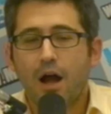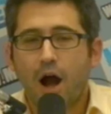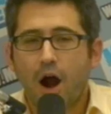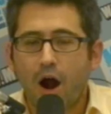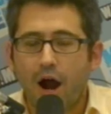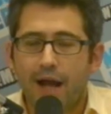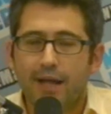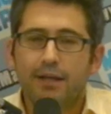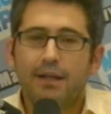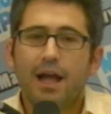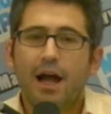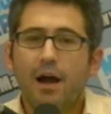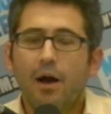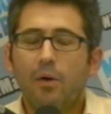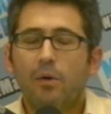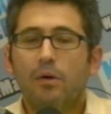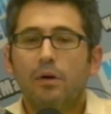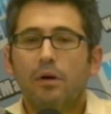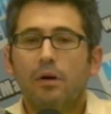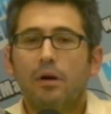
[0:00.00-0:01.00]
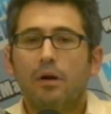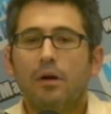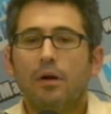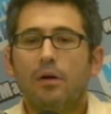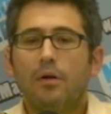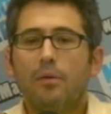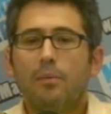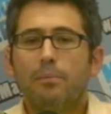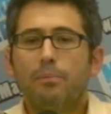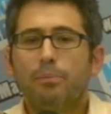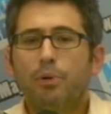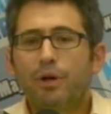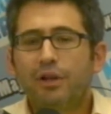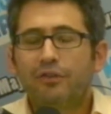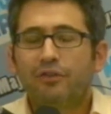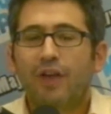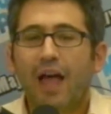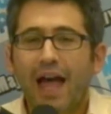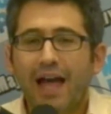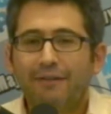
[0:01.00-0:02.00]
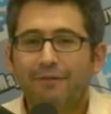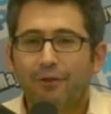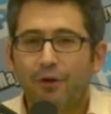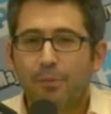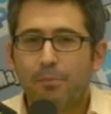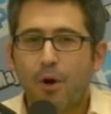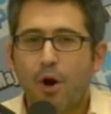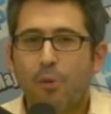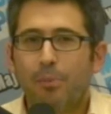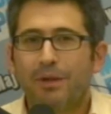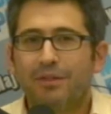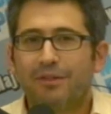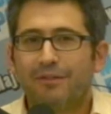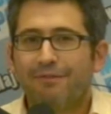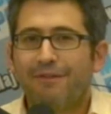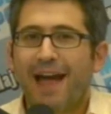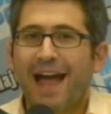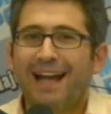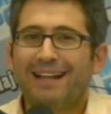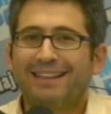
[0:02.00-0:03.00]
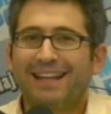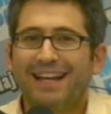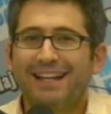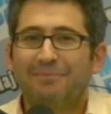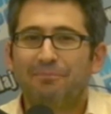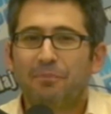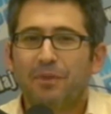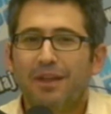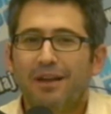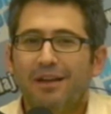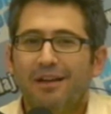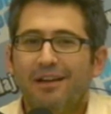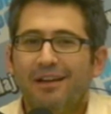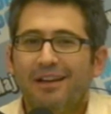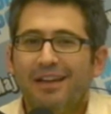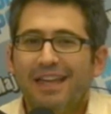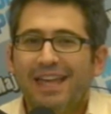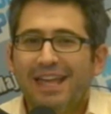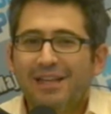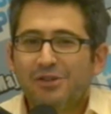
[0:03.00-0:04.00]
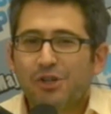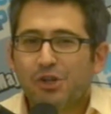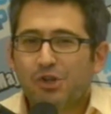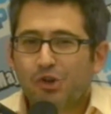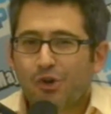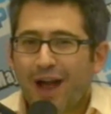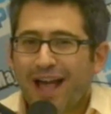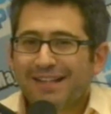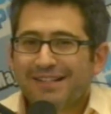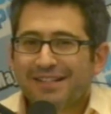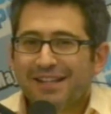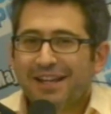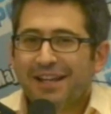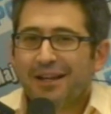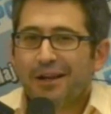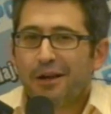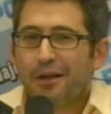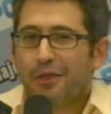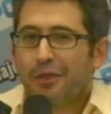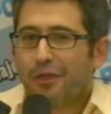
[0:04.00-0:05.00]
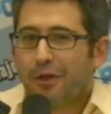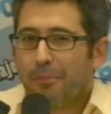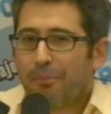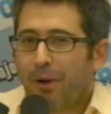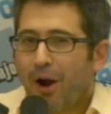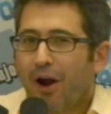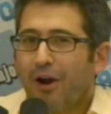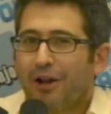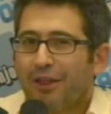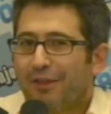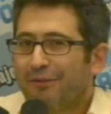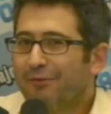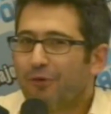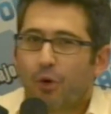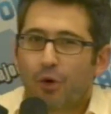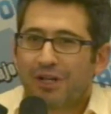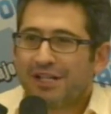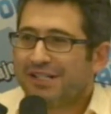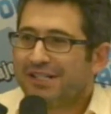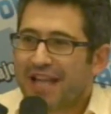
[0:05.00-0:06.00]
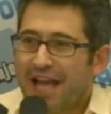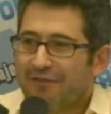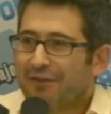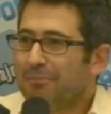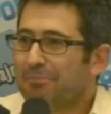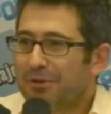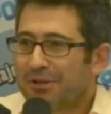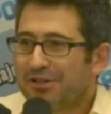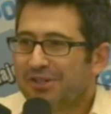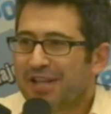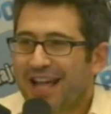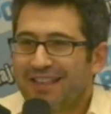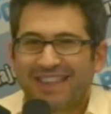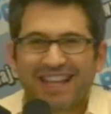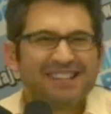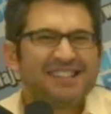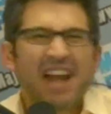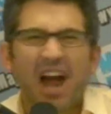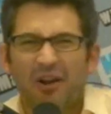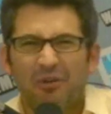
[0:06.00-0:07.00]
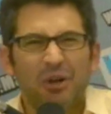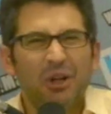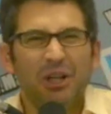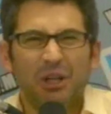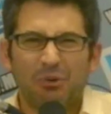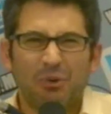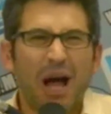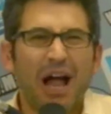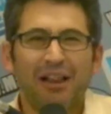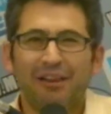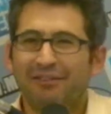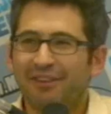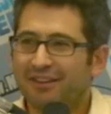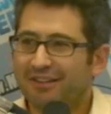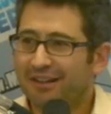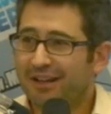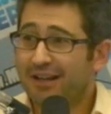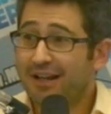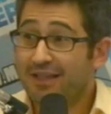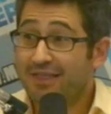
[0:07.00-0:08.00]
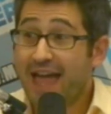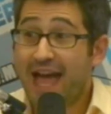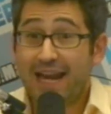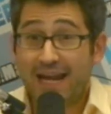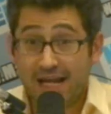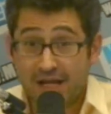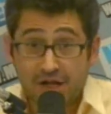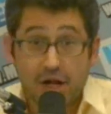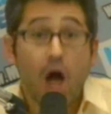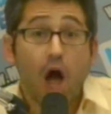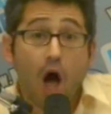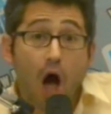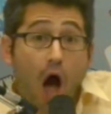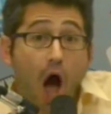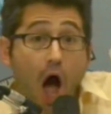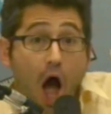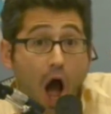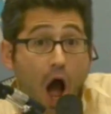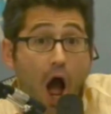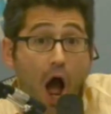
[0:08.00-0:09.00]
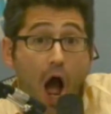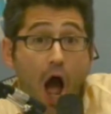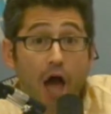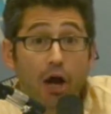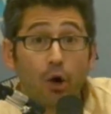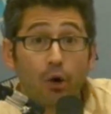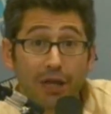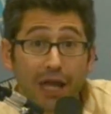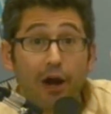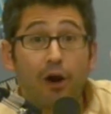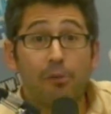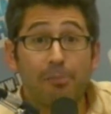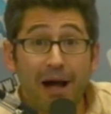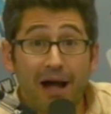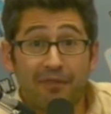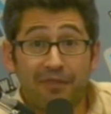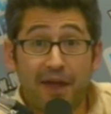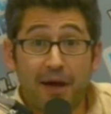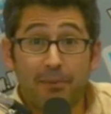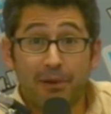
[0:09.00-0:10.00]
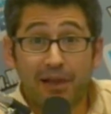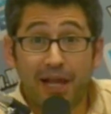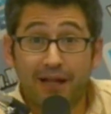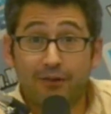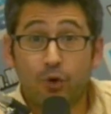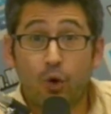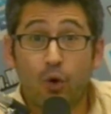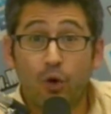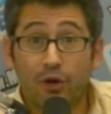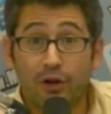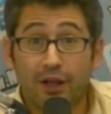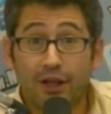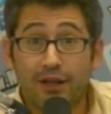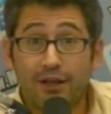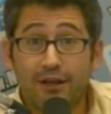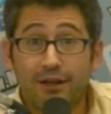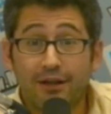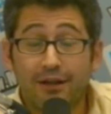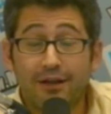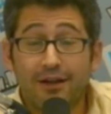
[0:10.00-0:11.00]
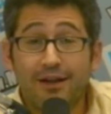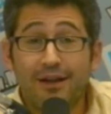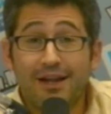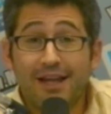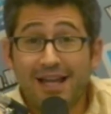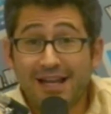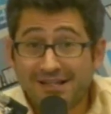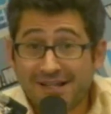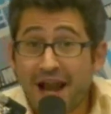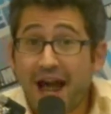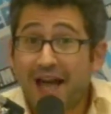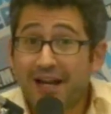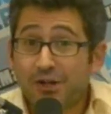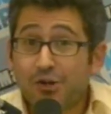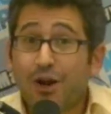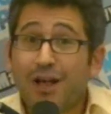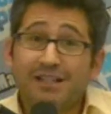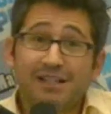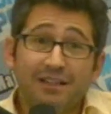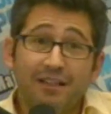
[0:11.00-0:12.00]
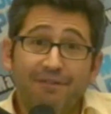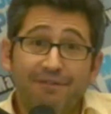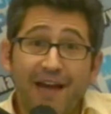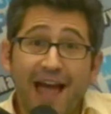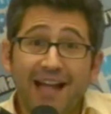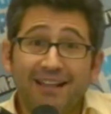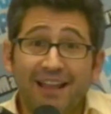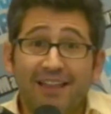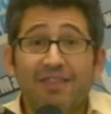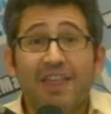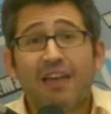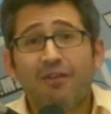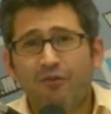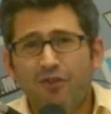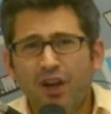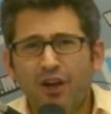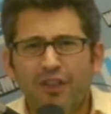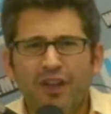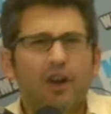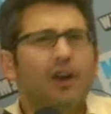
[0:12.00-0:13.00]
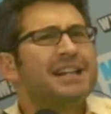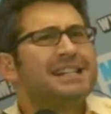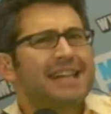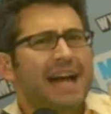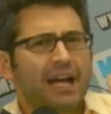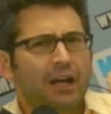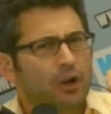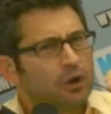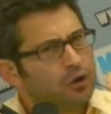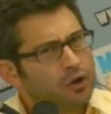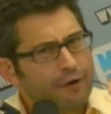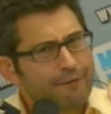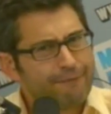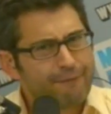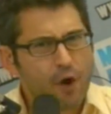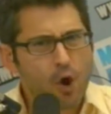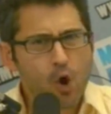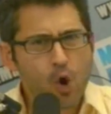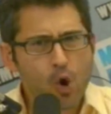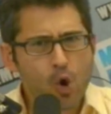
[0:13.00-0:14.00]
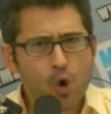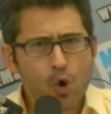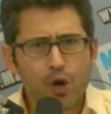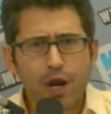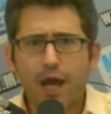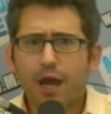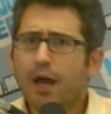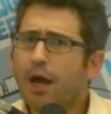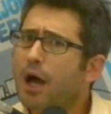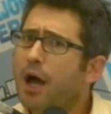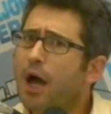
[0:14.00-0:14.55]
All right. Now, put aside for a moment the fact that he's addressing the part of the forty-seven percent that's not really relevant. That is, uh, I don't care about them electorally. He's not addressing the fact that they feel they're entitled to food,